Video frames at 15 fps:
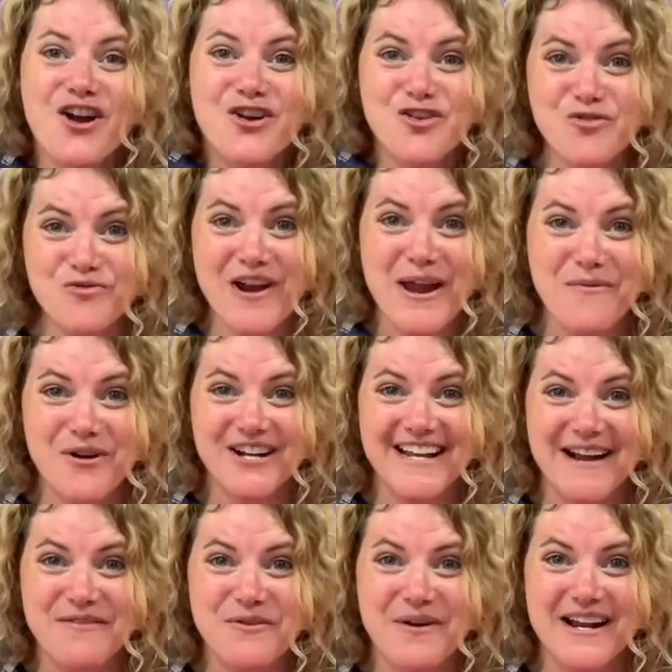Great work,
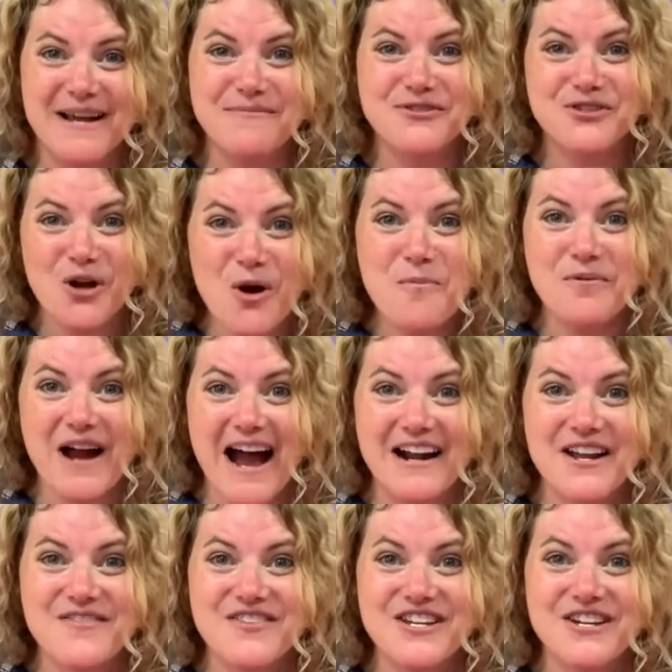everyone. I'm so proud
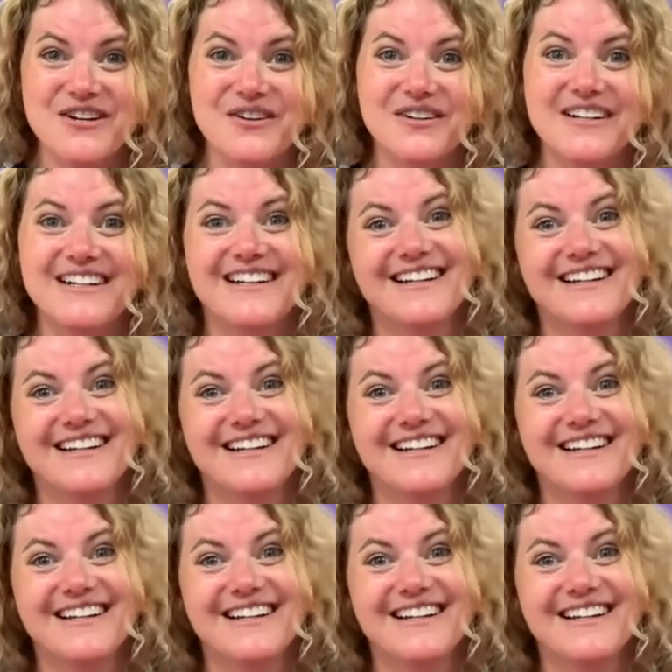of you.